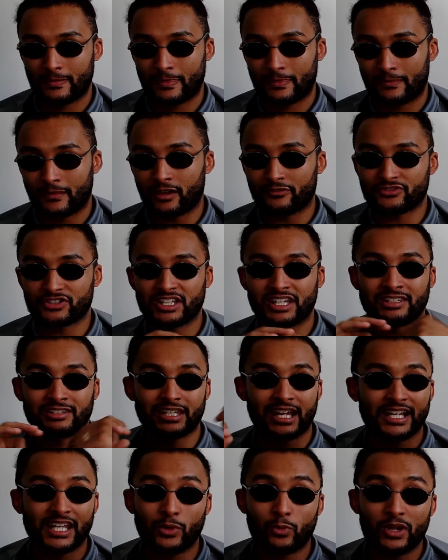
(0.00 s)
I've seen
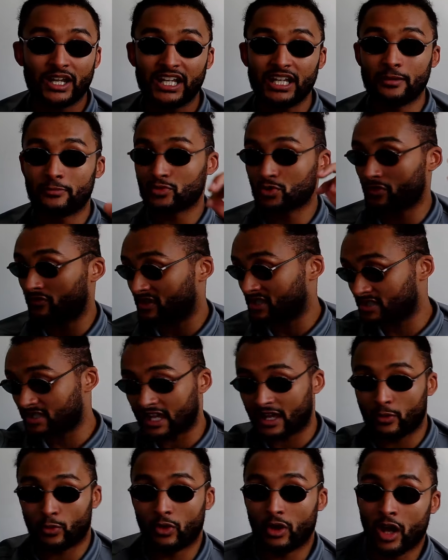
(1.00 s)
Danny Williams with his
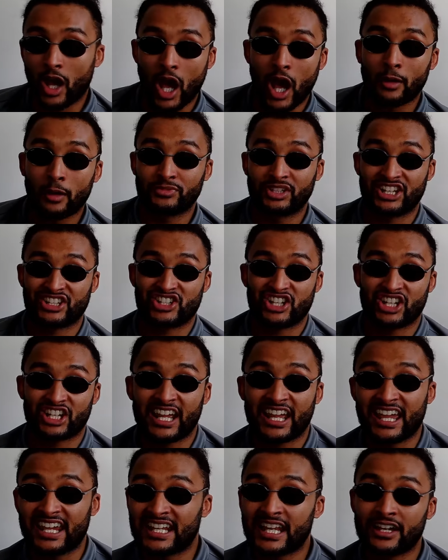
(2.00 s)
arm
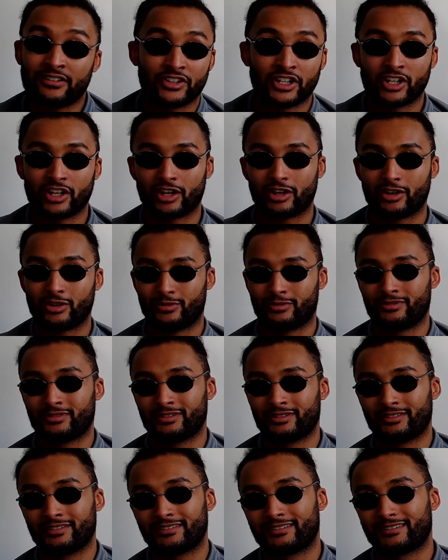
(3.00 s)
dislocated having a go.
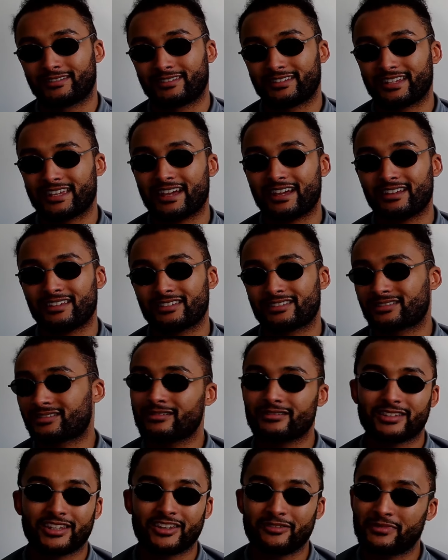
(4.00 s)
Yeah? So
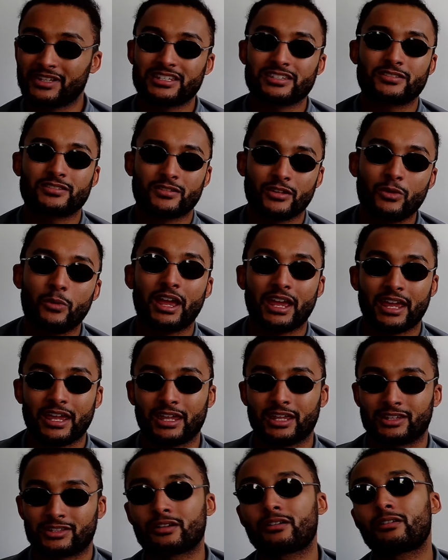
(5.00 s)
don't give, this is new
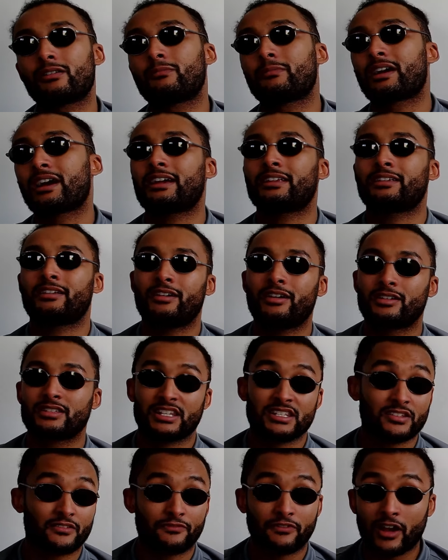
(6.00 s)
age. Oh, my hand hurt.
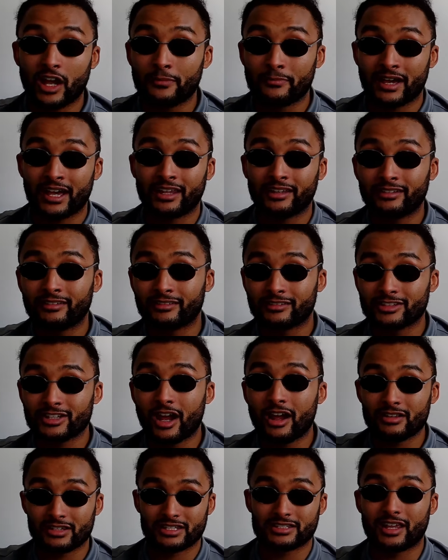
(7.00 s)
It's a fight, man.
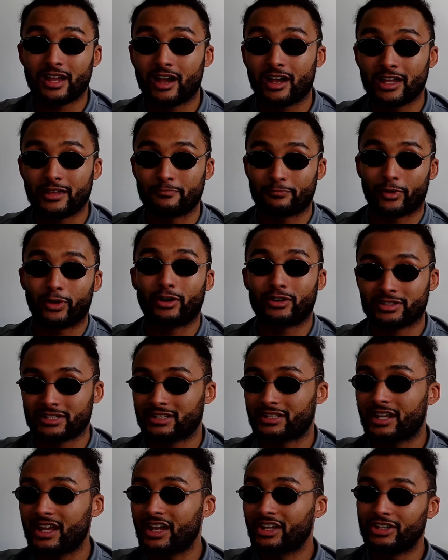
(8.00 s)
Chances are in
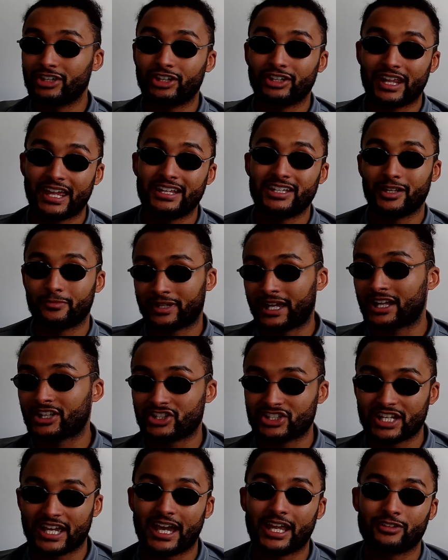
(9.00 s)
boxing, you're going to end up
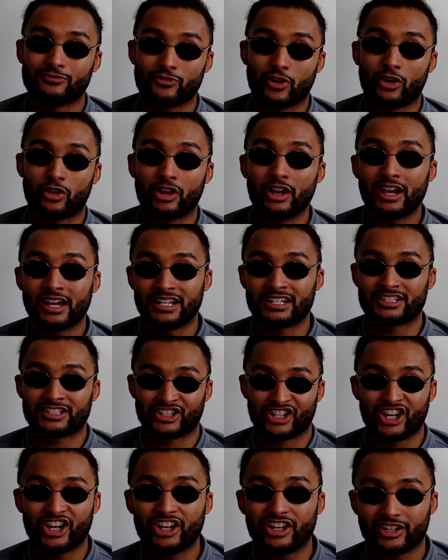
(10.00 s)
catching your hand wrong and it's going
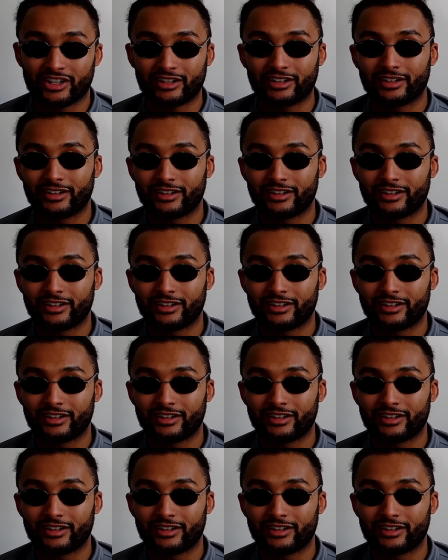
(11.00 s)
to hurt.